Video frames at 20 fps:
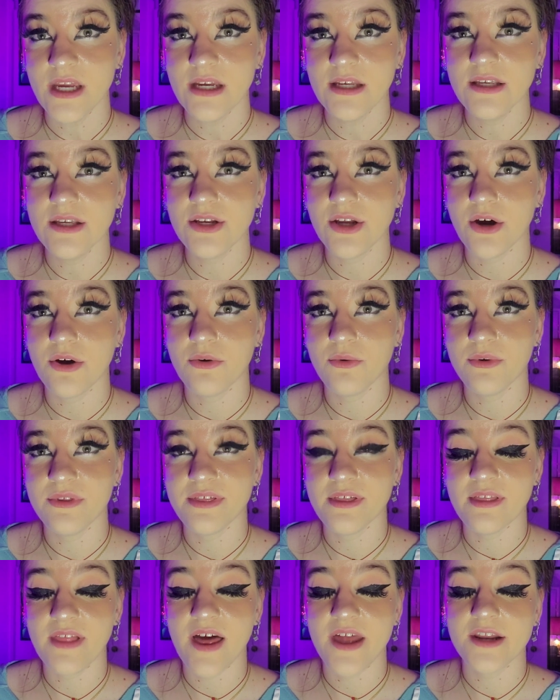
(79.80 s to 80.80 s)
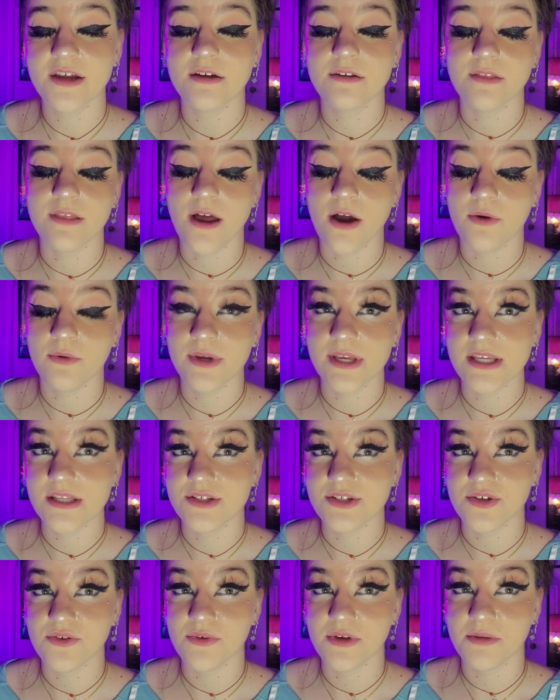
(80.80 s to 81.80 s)
With a lot of glowy,
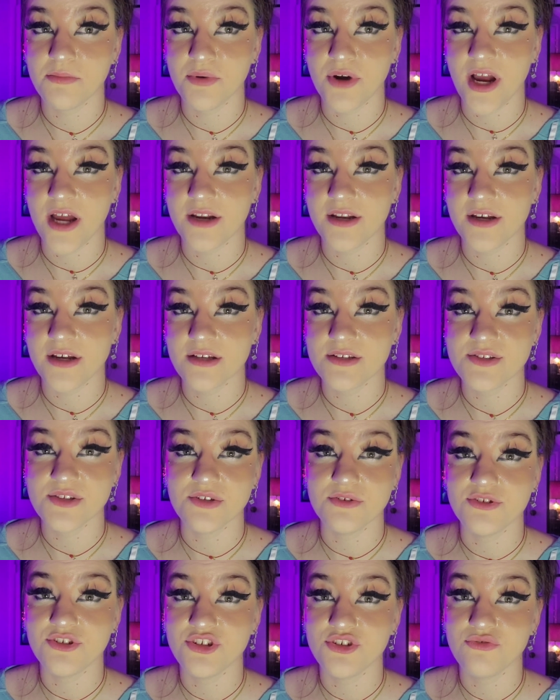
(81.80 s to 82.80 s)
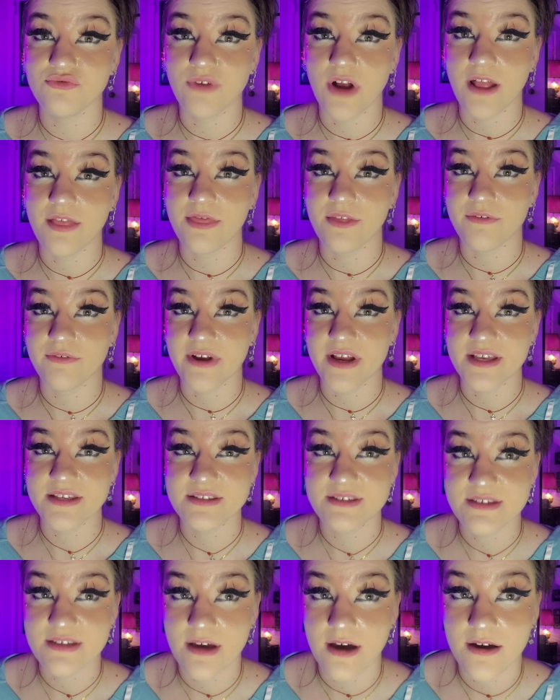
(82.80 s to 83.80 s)
dewy products, you do run the
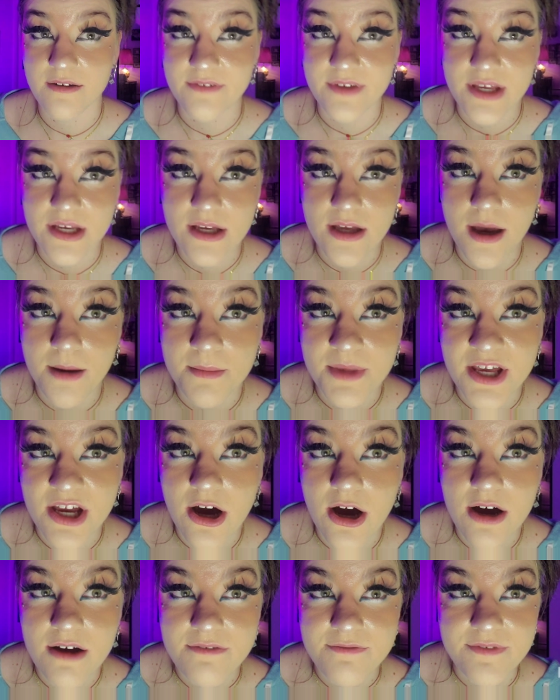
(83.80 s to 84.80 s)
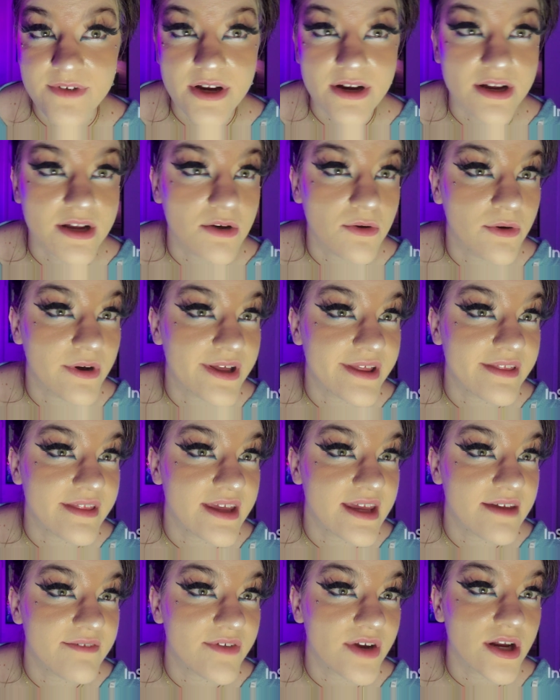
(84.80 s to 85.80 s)
risk of it coming off very
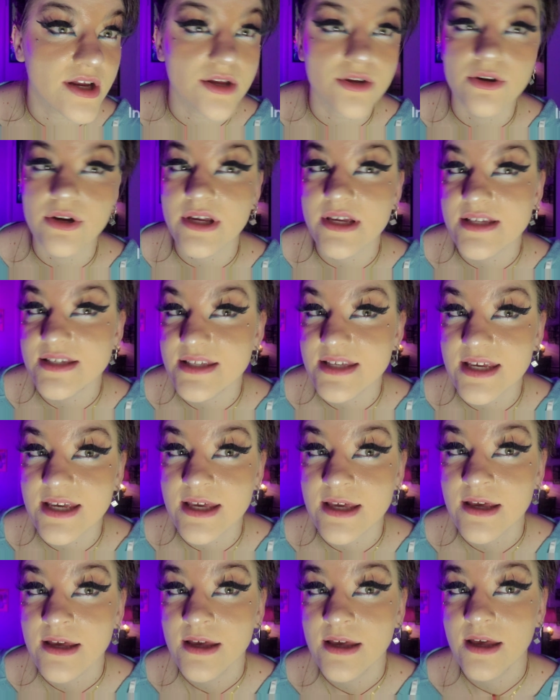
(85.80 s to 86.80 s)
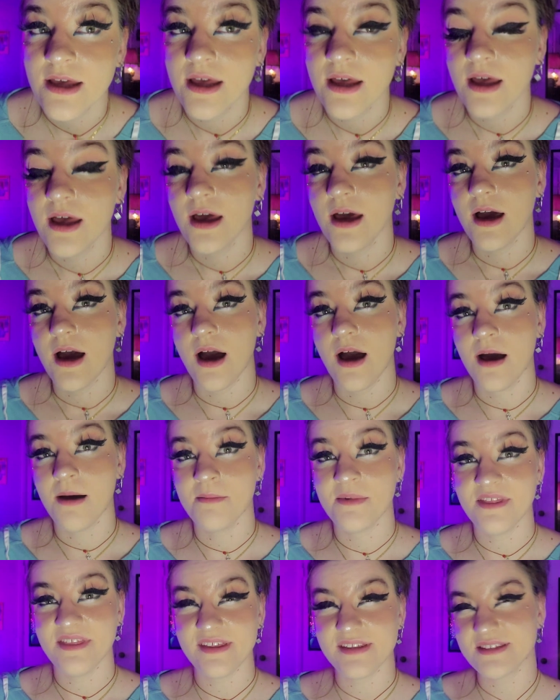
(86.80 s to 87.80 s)
oily, very greasy. And
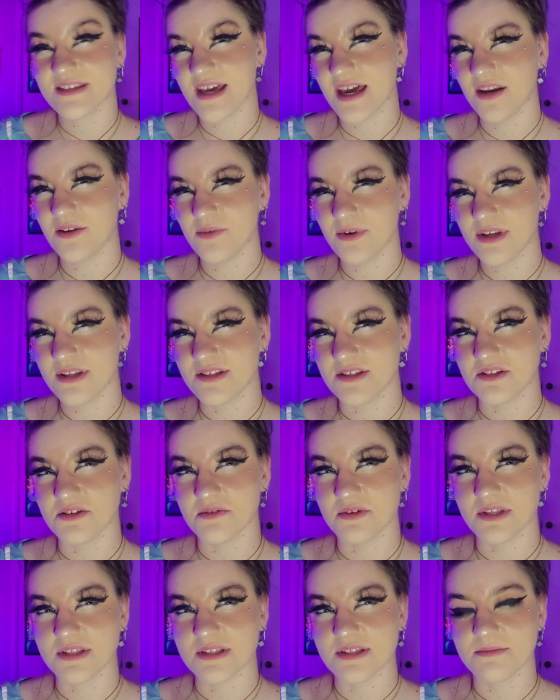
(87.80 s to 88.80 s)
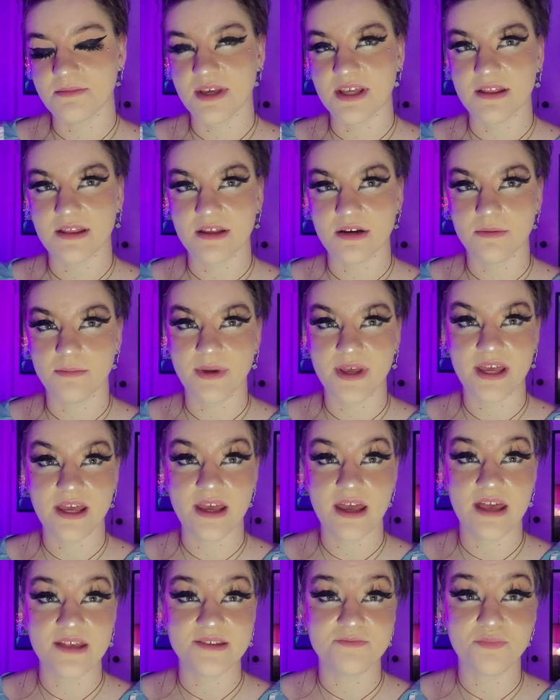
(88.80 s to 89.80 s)
that's kind of what it's doing to me a little bit.
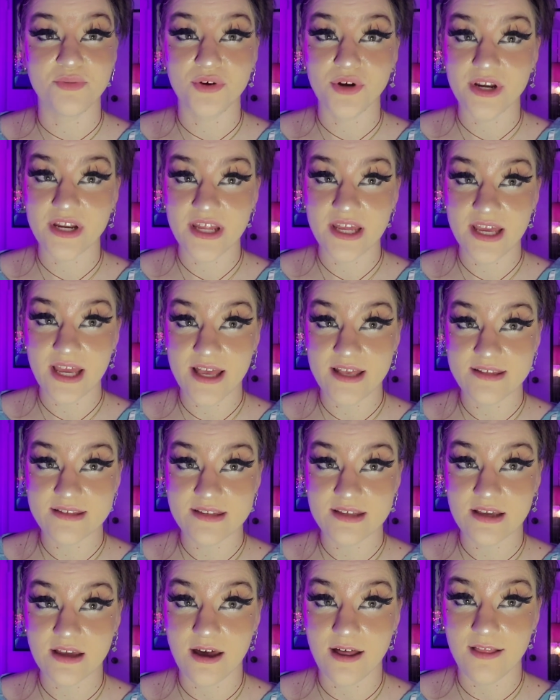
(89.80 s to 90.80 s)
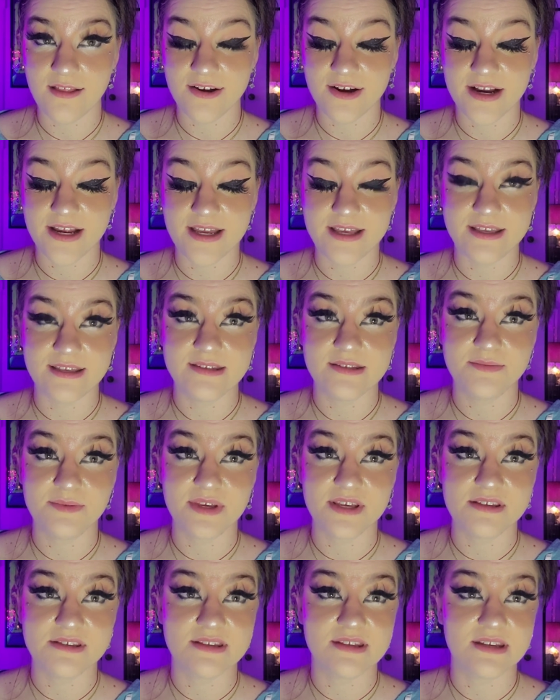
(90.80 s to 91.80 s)
As pretty as the color is,
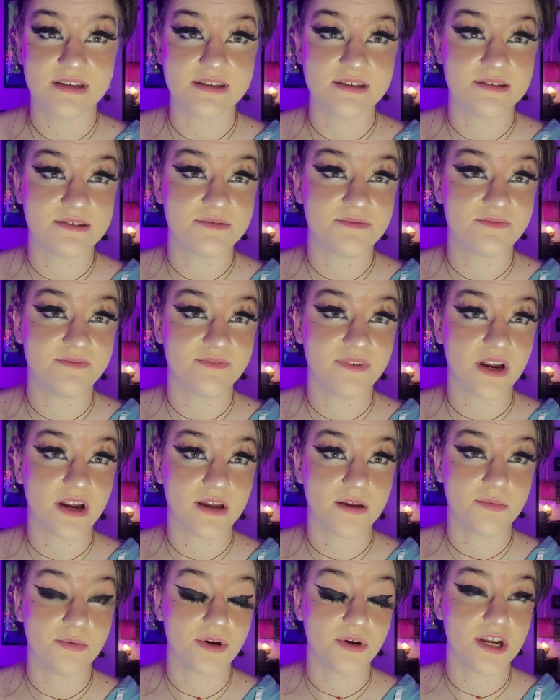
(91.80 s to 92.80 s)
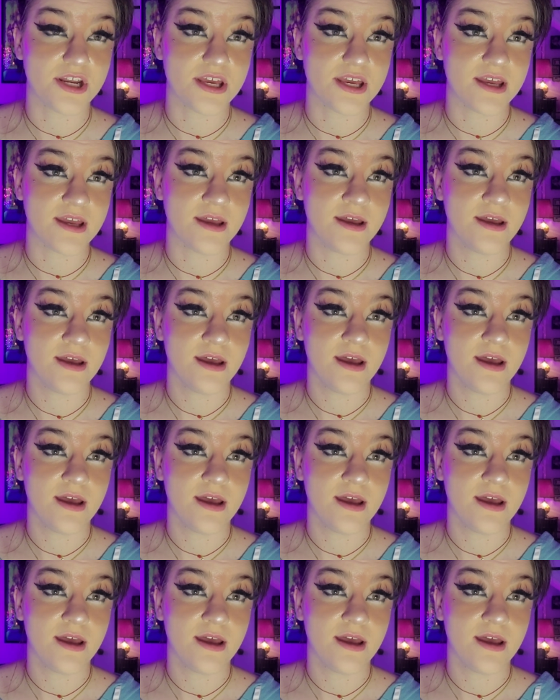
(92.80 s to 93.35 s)
because it is very pretty,